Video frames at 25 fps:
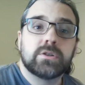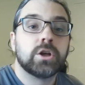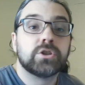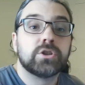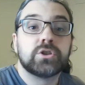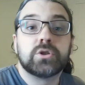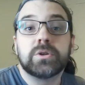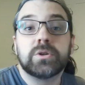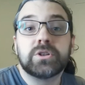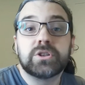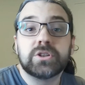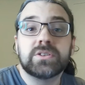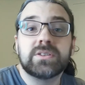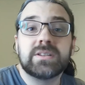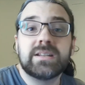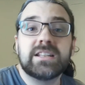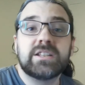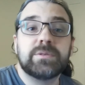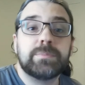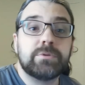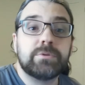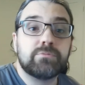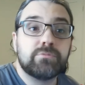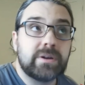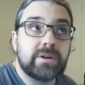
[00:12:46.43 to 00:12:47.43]
So it doesn't
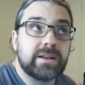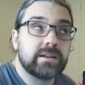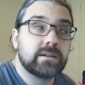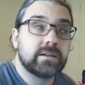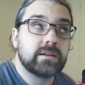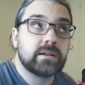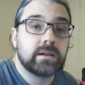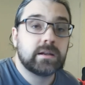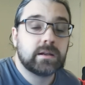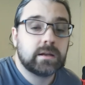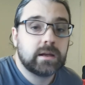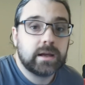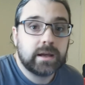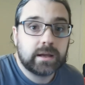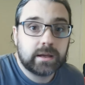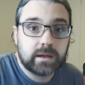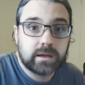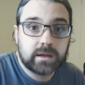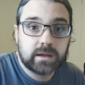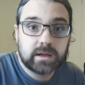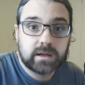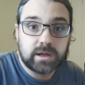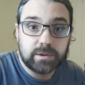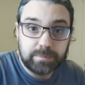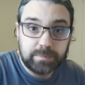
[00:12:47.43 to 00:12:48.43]
need to be written, it
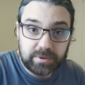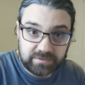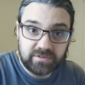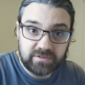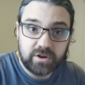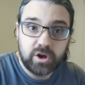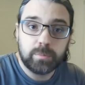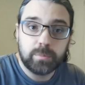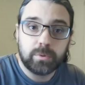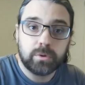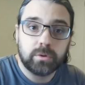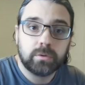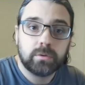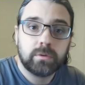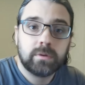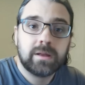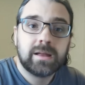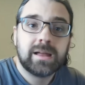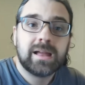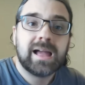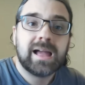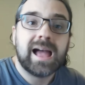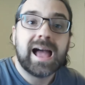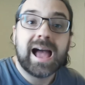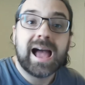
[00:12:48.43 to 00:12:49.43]
can be verbal
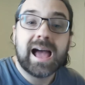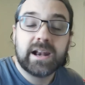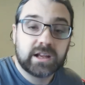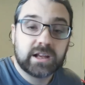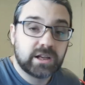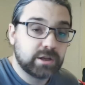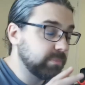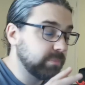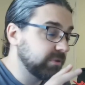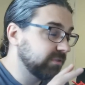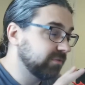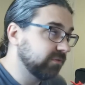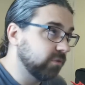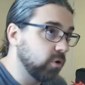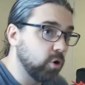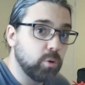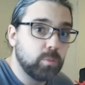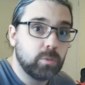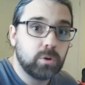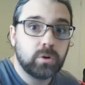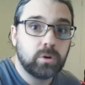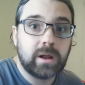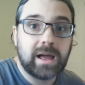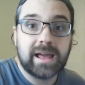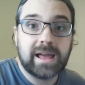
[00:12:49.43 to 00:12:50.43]
and it can be
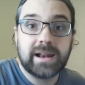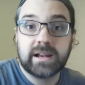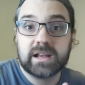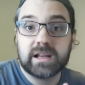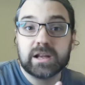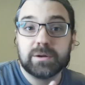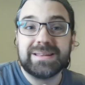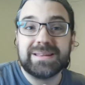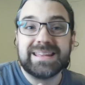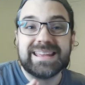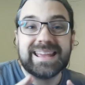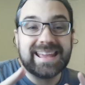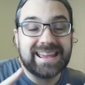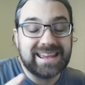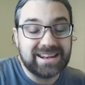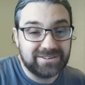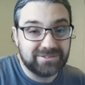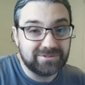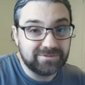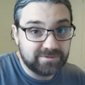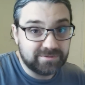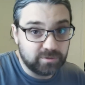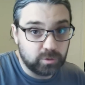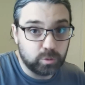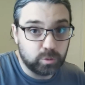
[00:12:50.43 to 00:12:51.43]
formal and it can be
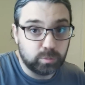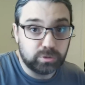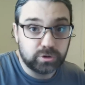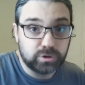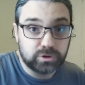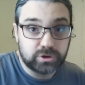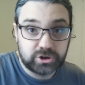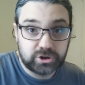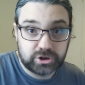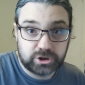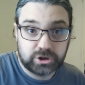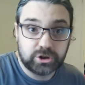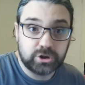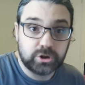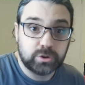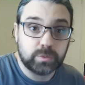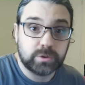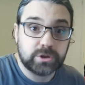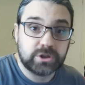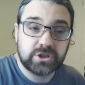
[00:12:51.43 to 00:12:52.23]
informal too.